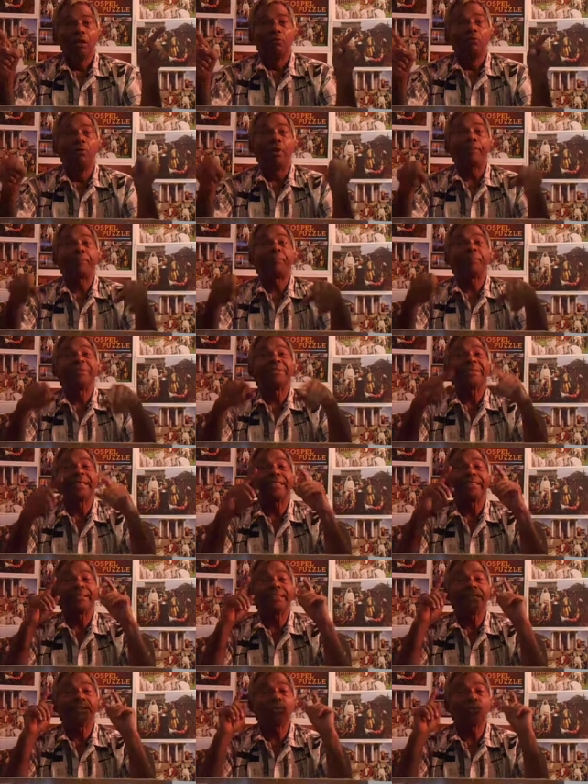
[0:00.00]

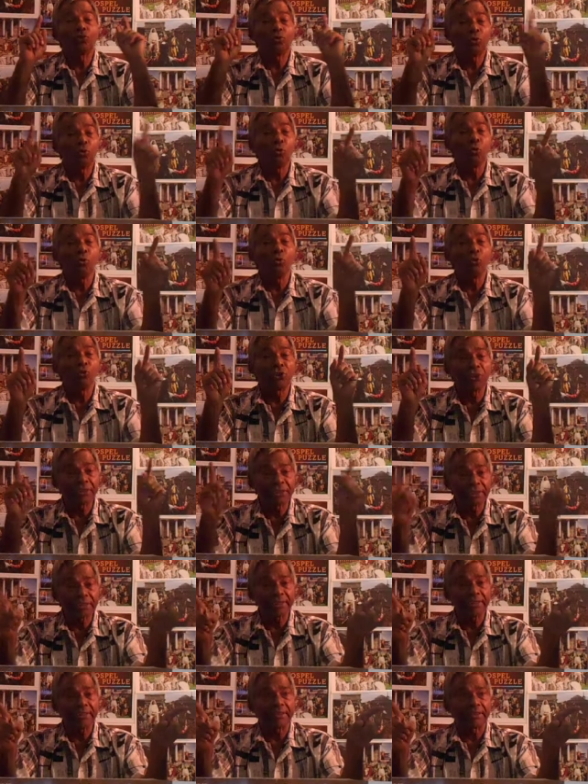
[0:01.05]
representing two
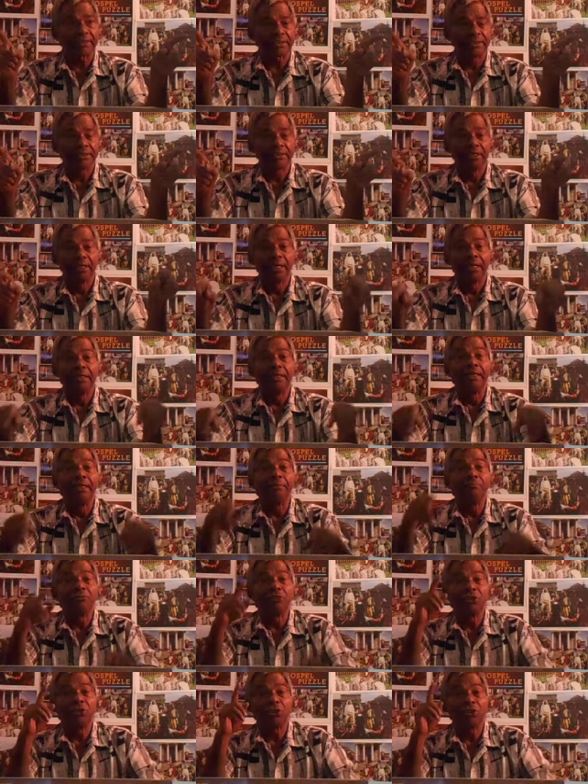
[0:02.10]
Jesuses,
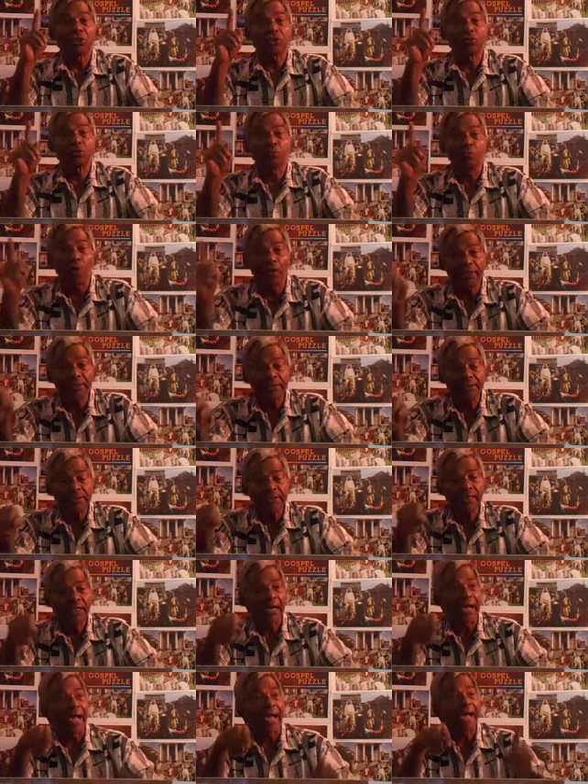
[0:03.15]
named Jesus 1
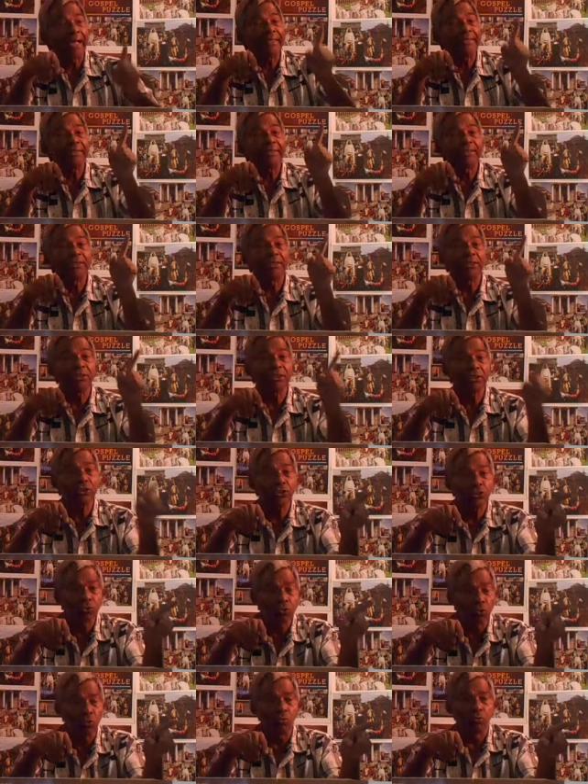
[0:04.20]
and Jesus
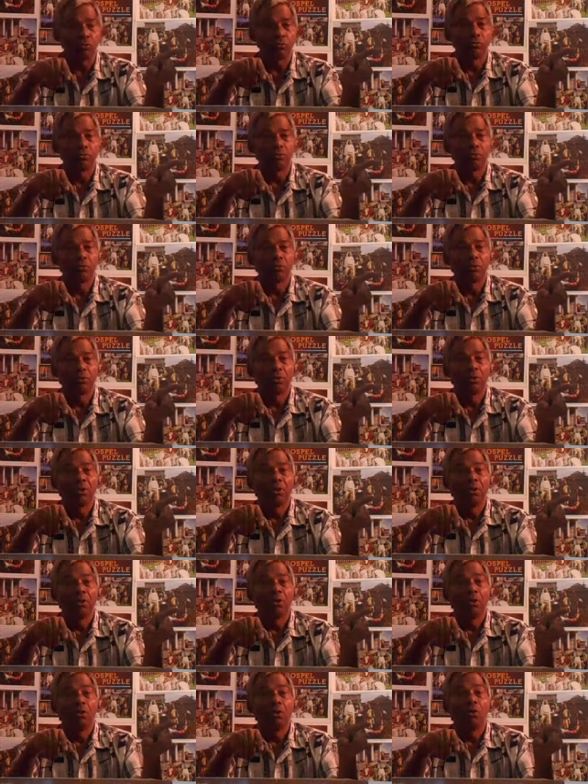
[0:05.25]
2.
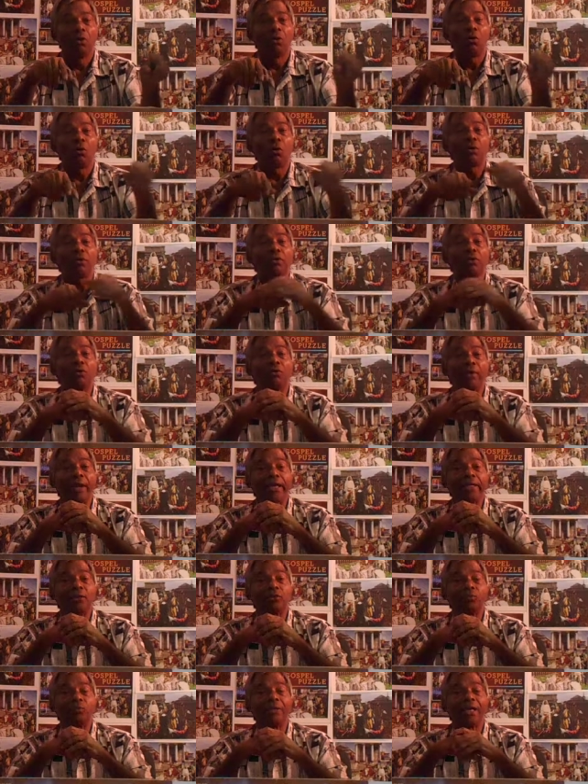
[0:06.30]
On the
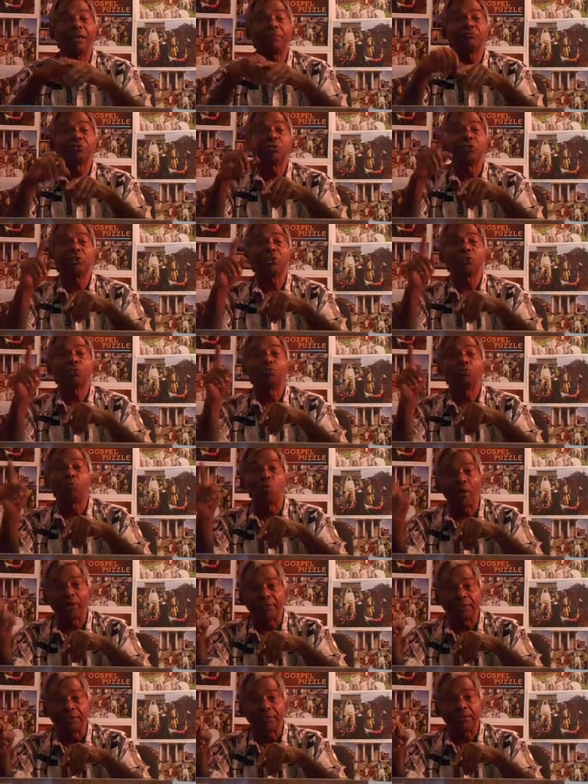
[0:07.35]
right, we have Jesus 1.
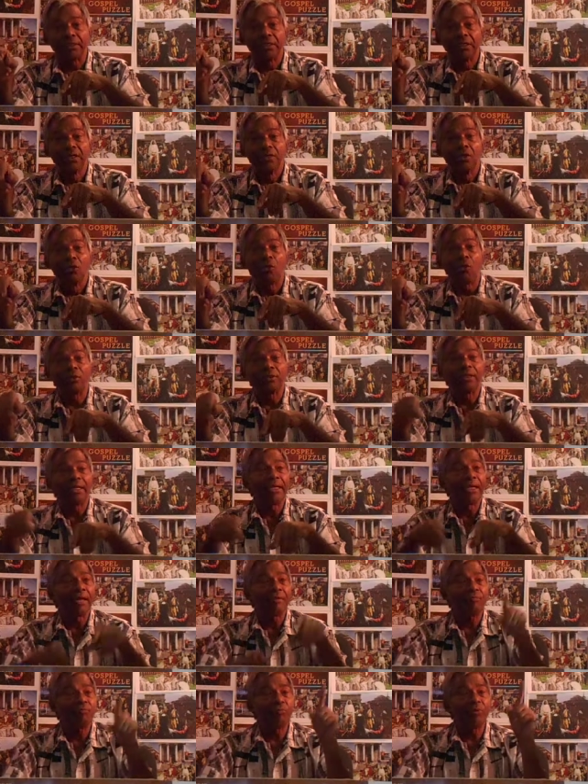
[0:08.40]
On the
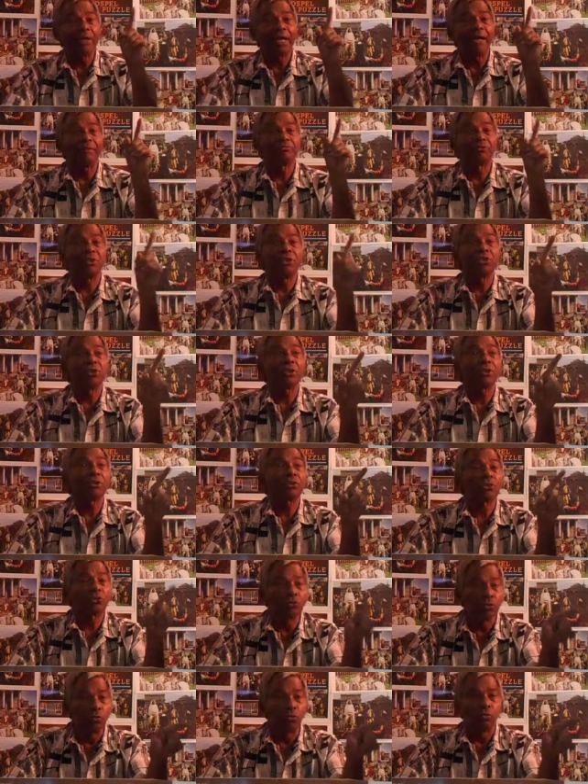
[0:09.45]
left, we have
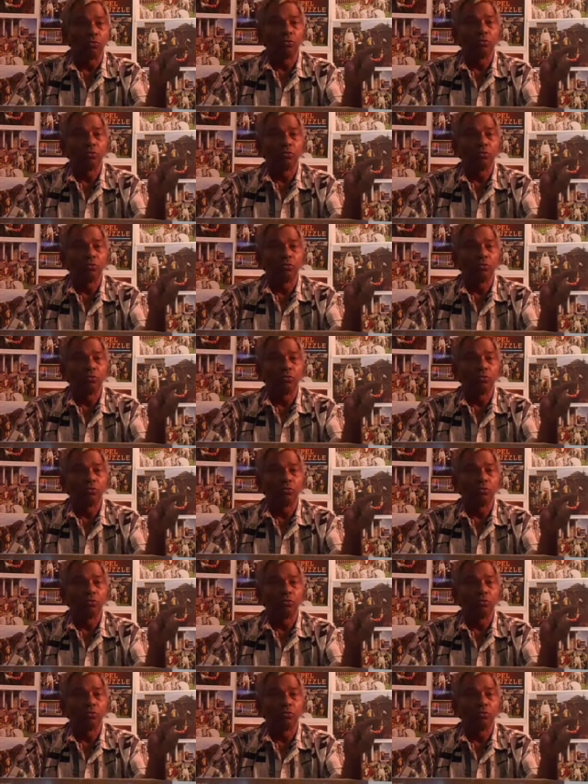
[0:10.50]
Jesus 2.